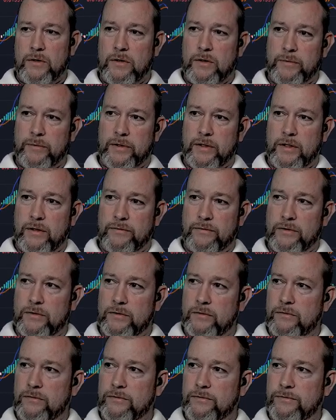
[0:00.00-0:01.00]
I'm going to have
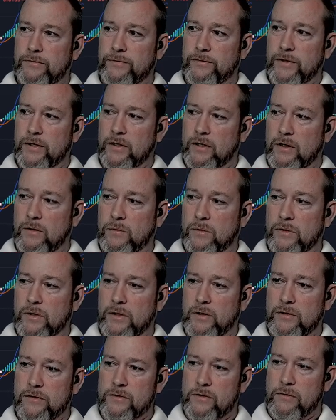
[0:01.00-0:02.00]
to figure out what the
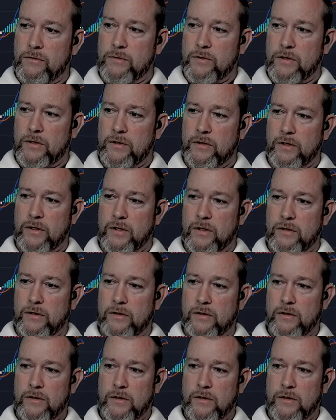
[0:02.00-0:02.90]
hell's going on again.